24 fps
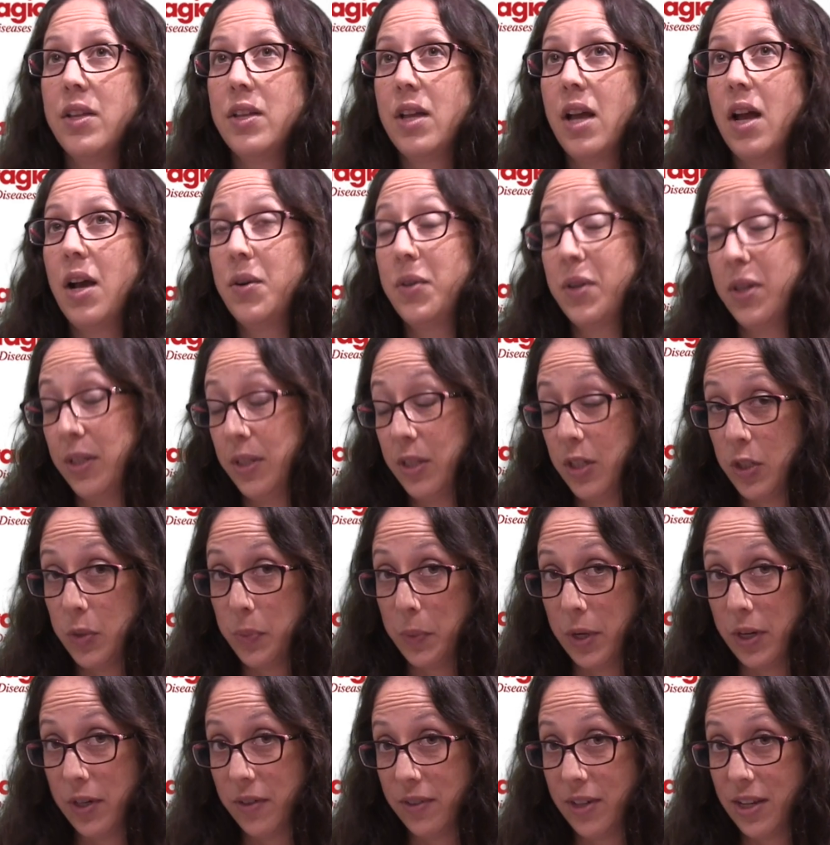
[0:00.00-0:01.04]
How can the
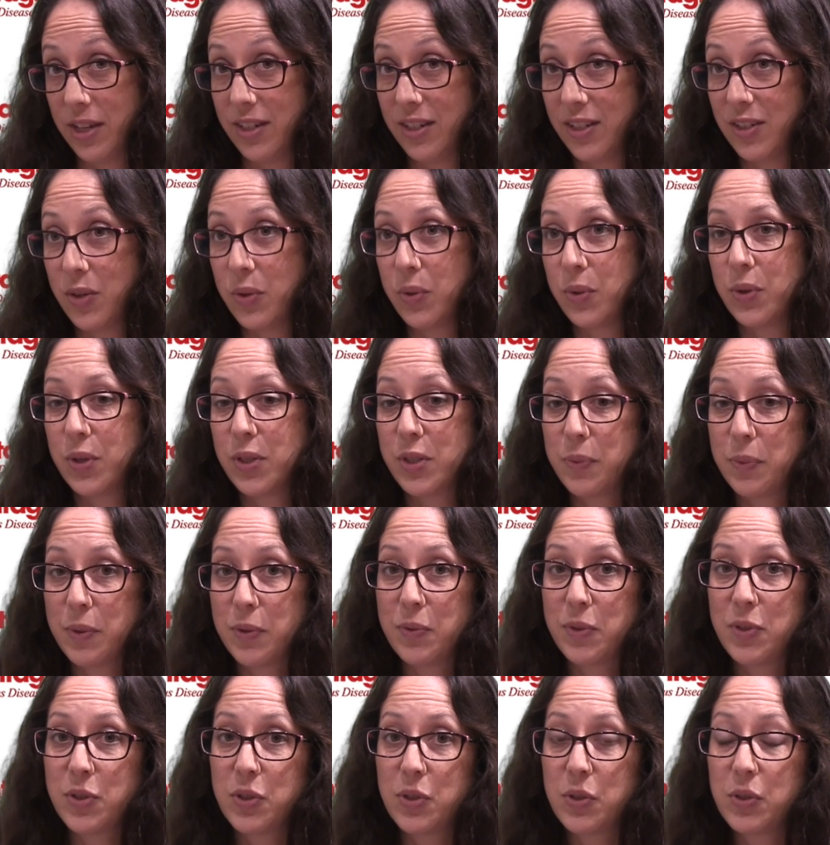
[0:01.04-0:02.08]
spread of Candida auris be
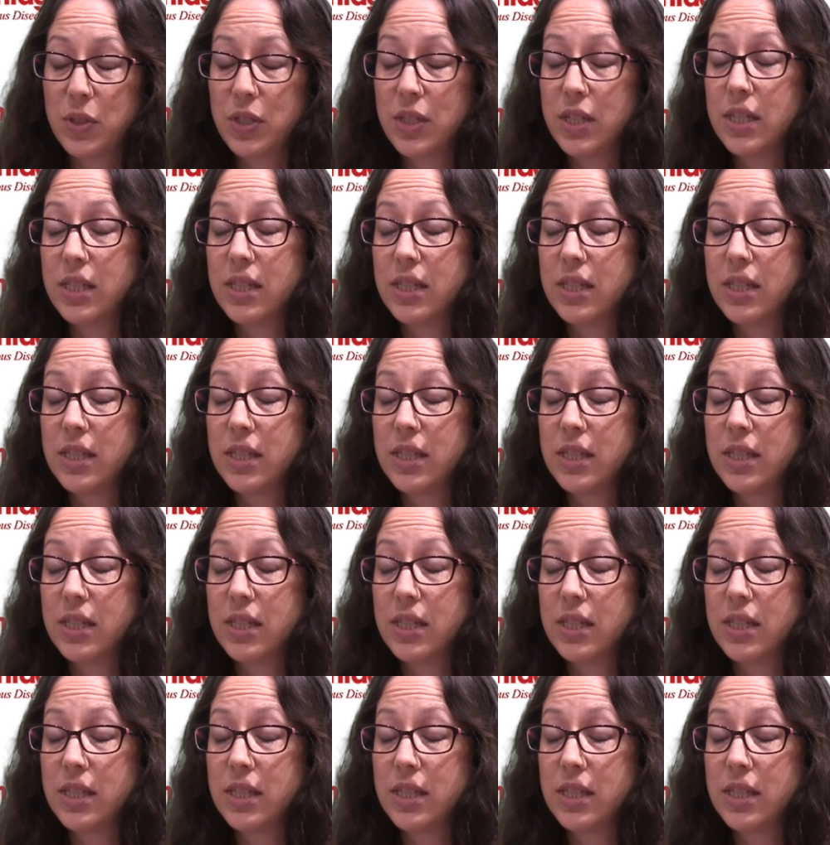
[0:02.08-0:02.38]
reduced?